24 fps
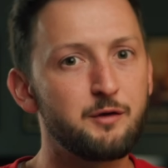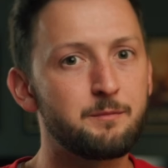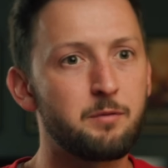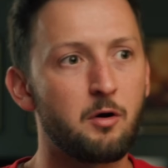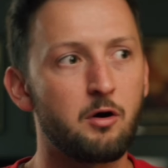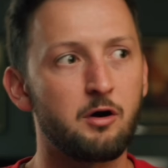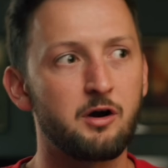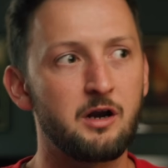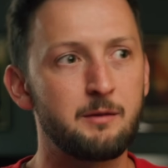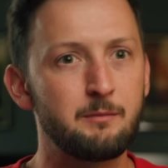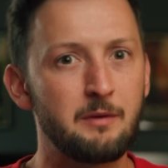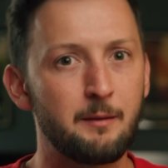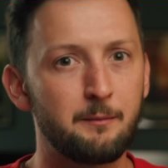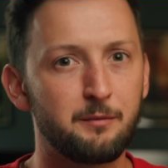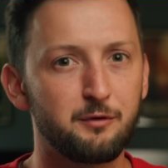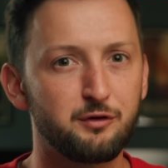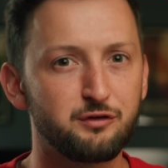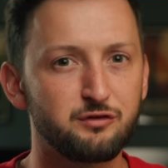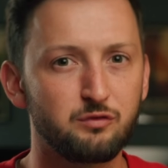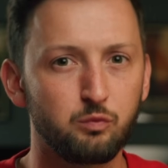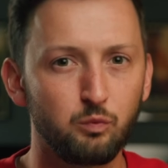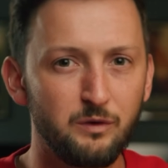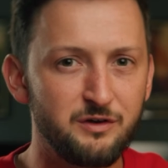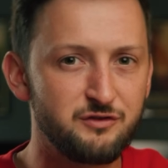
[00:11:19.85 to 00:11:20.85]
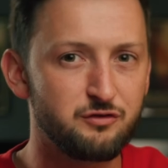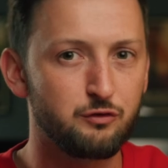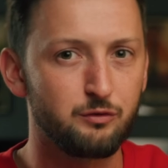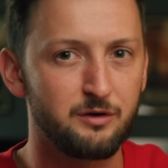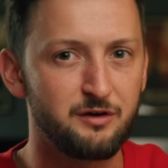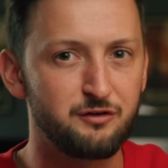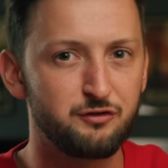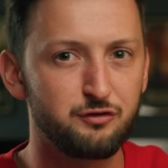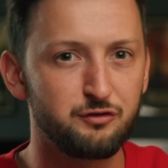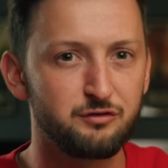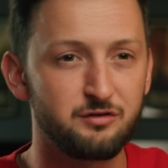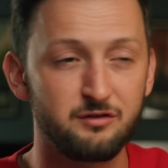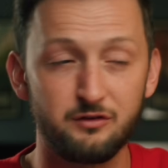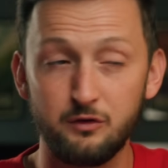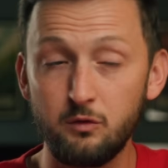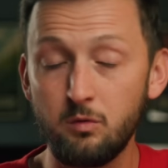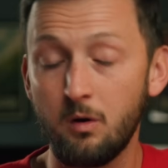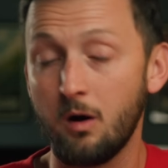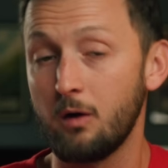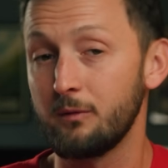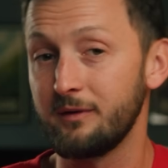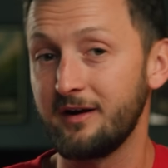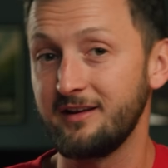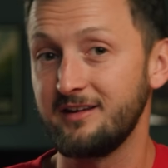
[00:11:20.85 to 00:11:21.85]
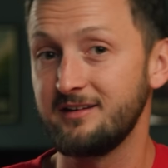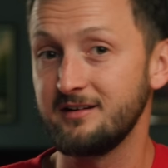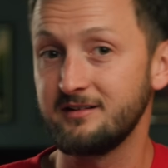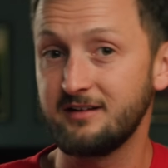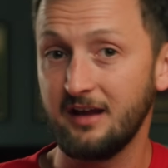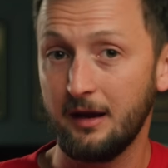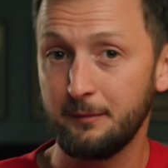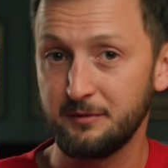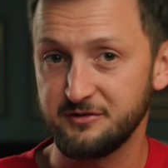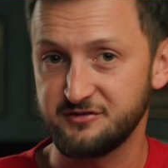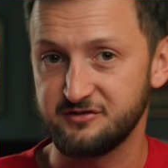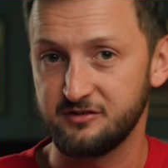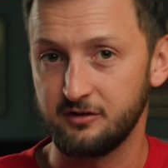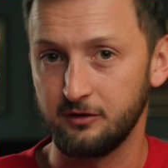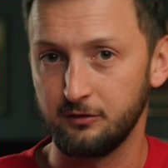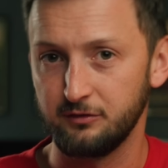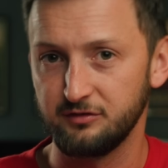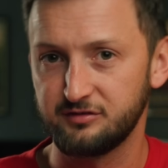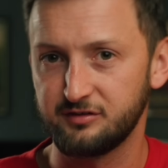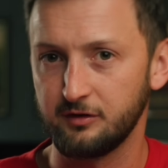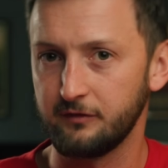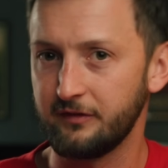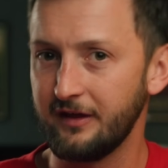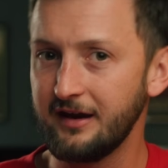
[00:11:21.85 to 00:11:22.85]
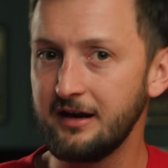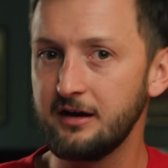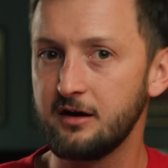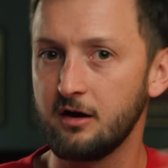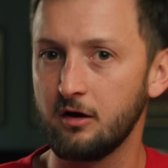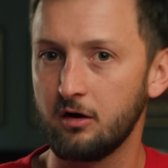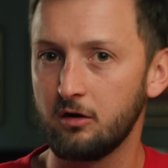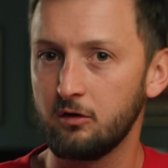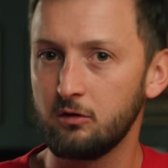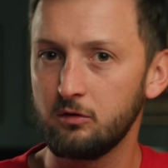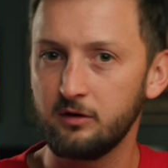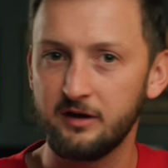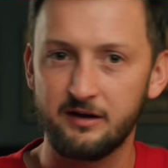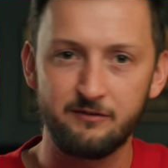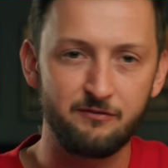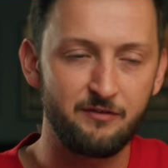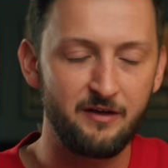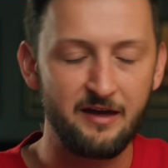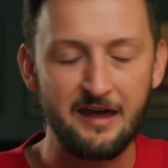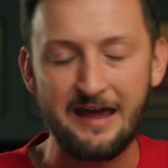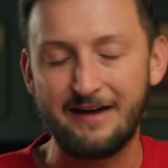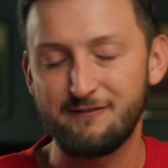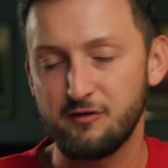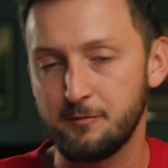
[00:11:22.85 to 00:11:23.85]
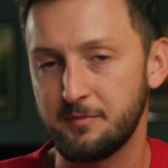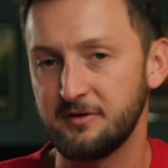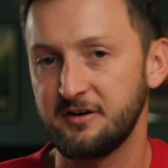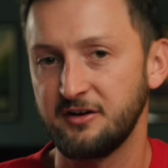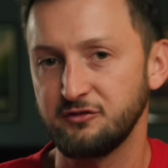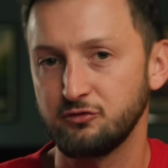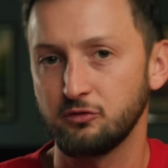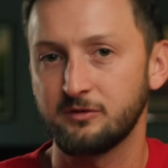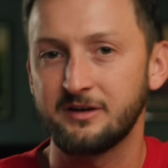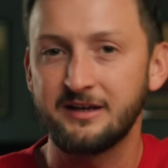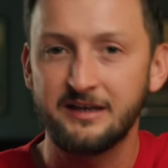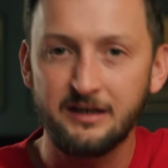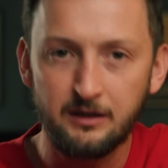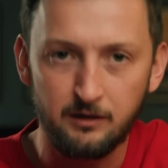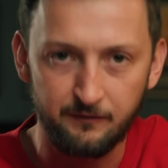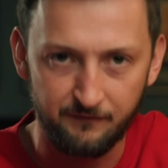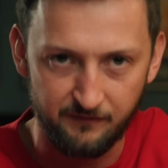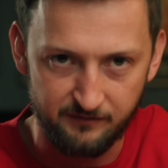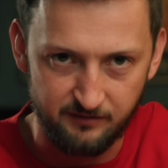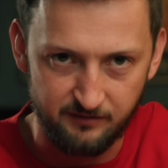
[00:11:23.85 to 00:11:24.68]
your party members which creatures you already did damage to, so they know if they have a potential kill on the